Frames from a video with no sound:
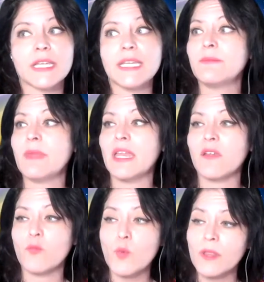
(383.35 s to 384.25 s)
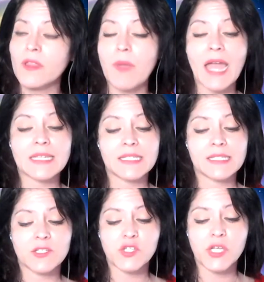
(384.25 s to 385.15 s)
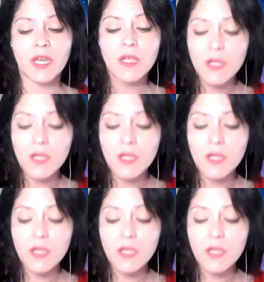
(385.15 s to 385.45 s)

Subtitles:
He made a really bad decision,